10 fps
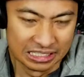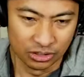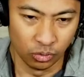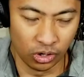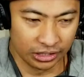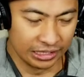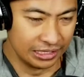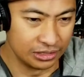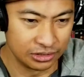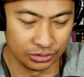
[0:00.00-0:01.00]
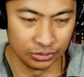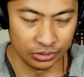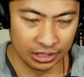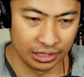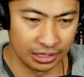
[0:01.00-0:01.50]
walking into,
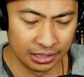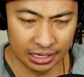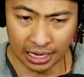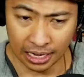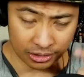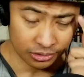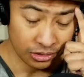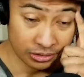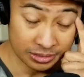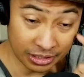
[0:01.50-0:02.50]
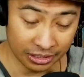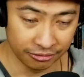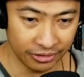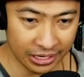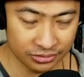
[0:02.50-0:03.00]
uh, I, I don't know, some kind of
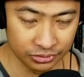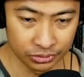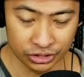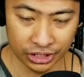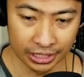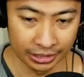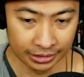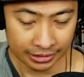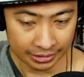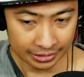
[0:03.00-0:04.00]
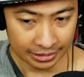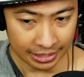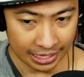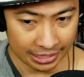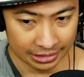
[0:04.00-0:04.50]
fast food chain.
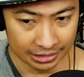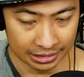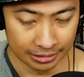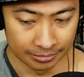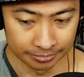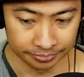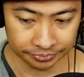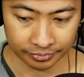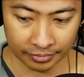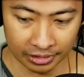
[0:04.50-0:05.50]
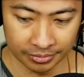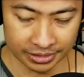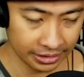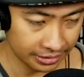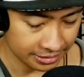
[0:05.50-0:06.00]
And um, let me
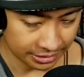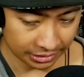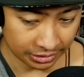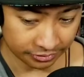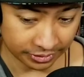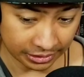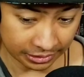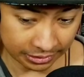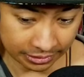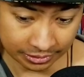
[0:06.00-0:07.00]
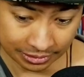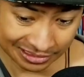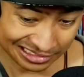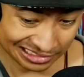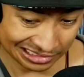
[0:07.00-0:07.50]
take this thing off. I'm not gonna,
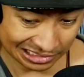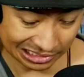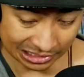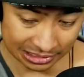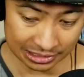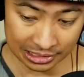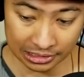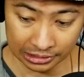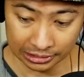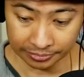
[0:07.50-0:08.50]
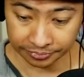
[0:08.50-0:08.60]
let's get this out of here.